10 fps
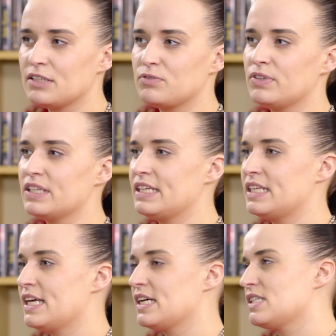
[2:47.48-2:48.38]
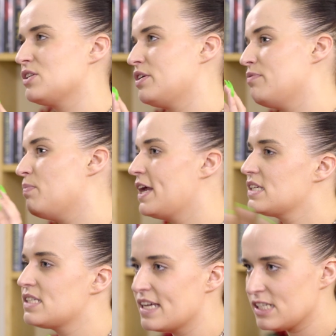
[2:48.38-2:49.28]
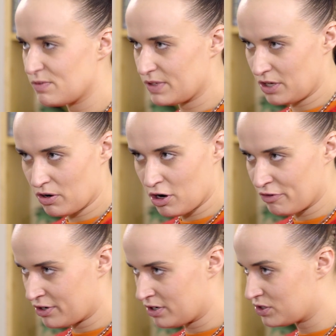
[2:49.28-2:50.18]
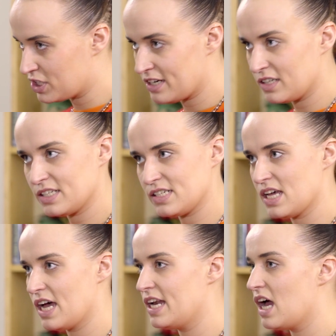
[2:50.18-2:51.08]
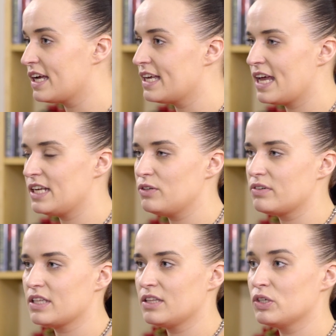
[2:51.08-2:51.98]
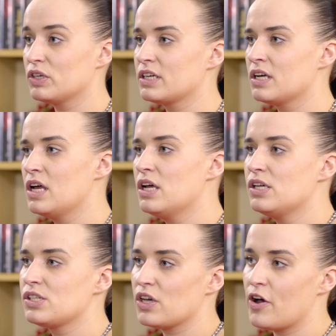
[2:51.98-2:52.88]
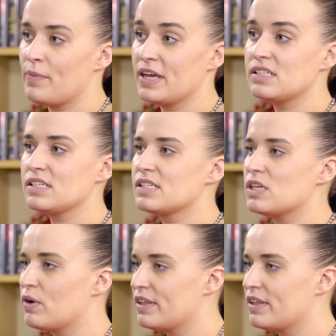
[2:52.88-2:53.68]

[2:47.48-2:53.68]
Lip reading: that really like sort of makes sense with your overall channel design. Again, you can look so amazing, so